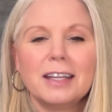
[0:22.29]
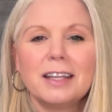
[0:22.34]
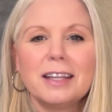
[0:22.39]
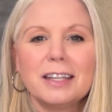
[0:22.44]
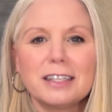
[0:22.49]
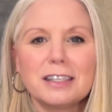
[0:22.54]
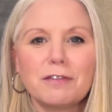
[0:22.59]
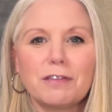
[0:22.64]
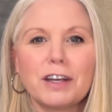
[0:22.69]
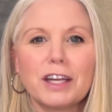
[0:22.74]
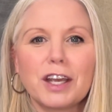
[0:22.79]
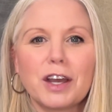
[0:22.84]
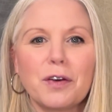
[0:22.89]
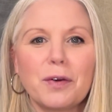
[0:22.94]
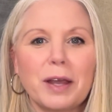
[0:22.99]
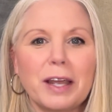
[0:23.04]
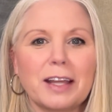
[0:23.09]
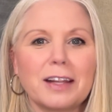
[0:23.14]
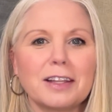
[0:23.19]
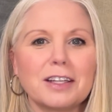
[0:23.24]
This
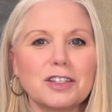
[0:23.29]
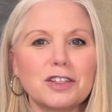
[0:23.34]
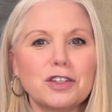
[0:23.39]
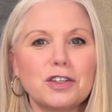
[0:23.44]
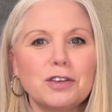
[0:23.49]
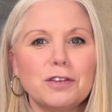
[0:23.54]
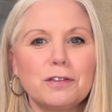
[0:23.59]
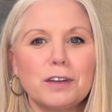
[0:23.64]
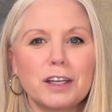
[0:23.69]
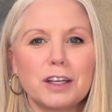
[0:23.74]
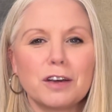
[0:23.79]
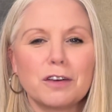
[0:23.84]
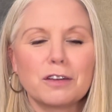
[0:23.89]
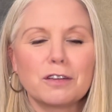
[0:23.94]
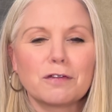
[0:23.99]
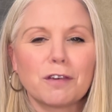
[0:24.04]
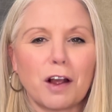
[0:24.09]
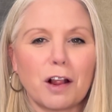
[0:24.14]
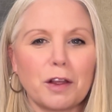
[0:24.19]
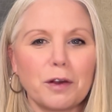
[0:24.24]
video and the 2
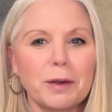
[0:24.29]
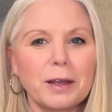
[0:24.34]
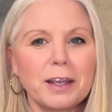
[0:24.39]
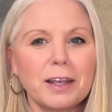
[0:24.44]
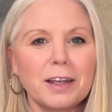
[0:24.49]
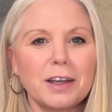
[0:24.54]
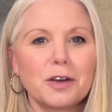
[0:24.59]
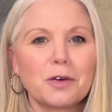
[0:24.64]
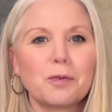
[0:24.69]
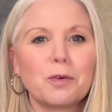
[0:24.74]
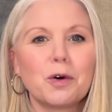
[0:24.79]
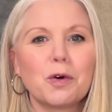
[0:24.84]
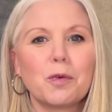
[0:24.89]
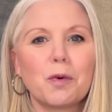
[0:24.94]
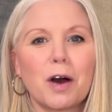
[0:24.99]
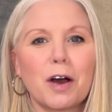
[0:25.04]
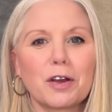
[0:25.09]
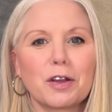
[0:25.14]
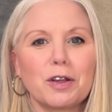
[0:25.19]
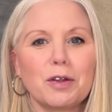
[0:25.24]
videos following will
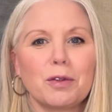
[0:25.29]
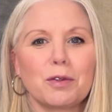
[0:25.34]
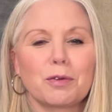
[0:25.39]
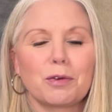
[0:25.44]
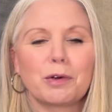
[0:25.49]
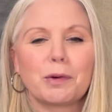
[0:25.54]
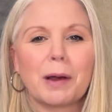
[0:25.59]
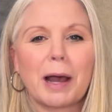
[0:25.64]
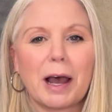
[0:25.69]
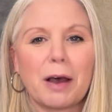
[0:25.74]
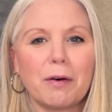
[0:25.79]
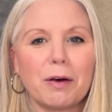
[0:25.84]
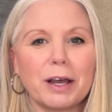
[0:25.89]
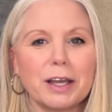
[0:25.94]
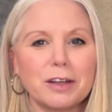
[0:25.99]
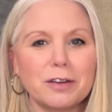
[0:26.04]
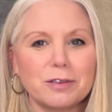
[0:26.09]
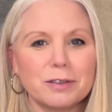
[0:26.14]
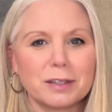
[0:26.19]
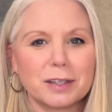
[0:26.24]
walk you through how I
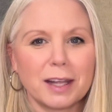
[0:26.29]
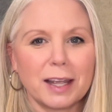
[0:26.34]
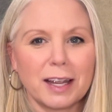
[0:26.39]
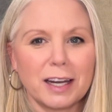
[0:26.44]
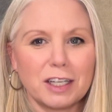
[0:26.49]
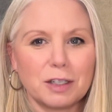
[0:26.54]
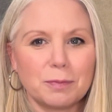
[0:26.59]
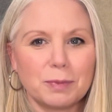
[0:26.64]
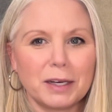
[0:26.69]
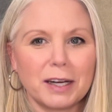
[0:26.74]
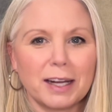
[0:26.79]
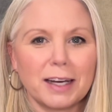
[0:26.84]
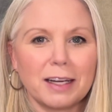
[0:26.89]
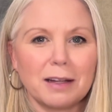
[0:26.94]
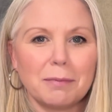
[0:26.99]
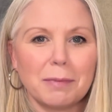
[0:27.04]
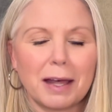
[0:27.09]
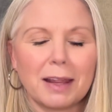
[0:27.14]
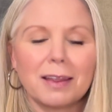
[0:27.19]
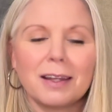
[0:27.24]
use the
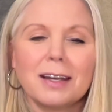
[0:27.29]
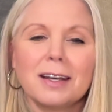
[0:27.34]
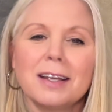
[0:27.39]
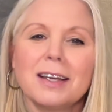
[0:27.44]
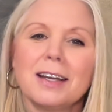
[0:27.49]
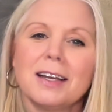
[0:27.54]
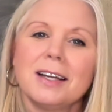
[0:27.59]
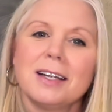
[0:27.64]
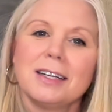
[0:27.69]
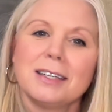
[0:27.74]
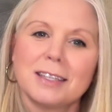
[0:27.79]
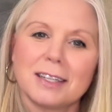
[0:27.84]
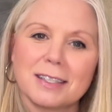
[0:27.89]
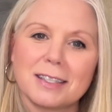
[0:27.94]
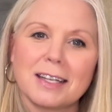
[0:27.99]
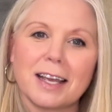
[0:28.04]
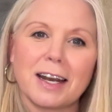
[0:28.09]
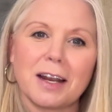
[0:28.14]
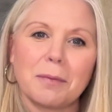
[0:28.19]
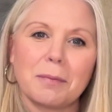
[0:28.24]
HB90 method to
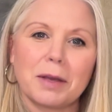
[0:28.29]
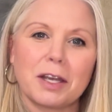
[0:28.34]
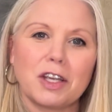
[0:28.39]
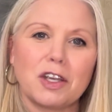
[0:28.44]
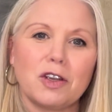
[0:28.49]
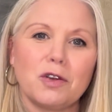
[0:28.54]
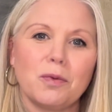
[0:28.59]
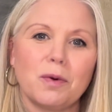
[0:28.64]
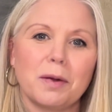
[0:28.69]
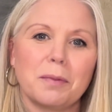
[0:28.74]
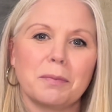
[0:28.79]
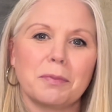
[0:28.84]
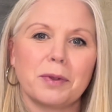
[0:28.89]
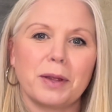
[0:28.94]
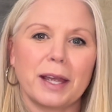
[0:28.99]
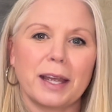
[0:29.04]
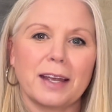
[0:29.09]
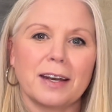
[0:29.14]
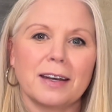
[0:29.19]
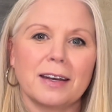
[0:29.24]
set up my Q1
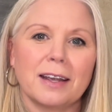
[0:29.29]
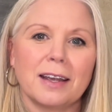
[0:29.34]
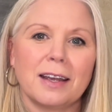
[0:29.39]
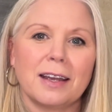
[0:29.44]
plan.